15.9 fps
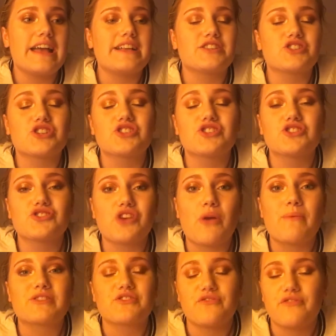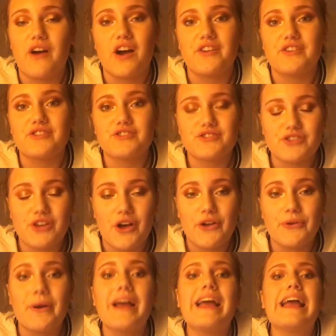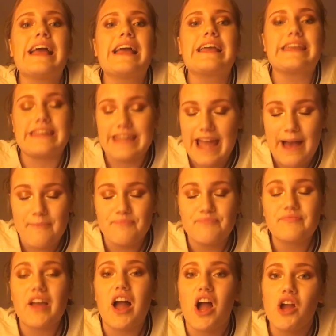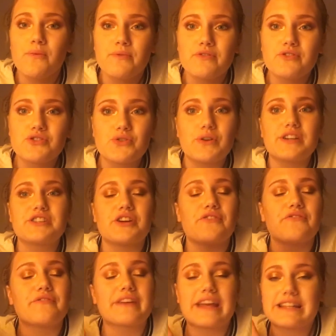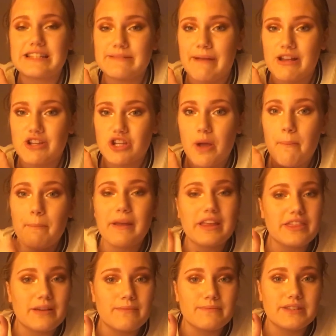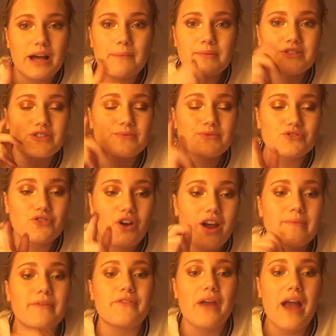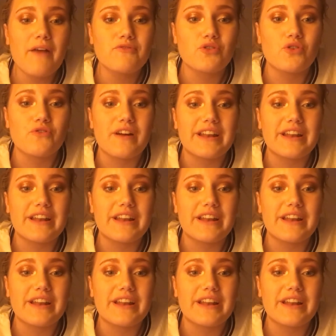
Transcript: It's just so much fun. So yeah, I hope you enjoyed. Don't forget to smash a big thumbs up, subscribe if you have not